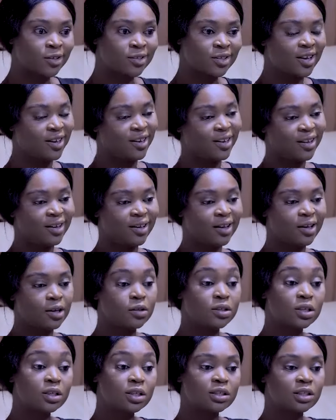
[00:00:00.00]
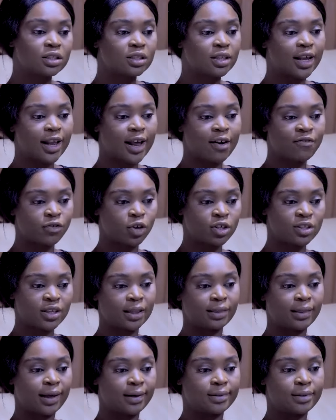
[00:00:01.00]
Because, you see this city that I've
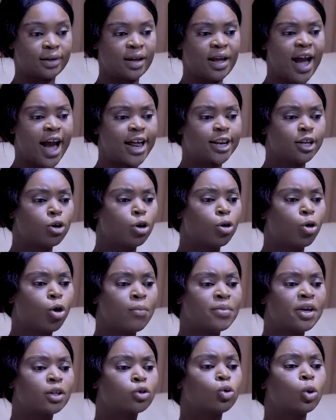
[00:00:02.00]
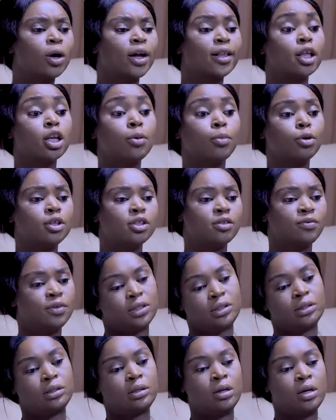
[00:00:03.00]
just entered, I did not come here to look at
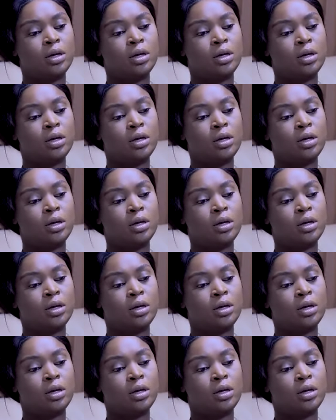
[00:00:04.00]
anybody's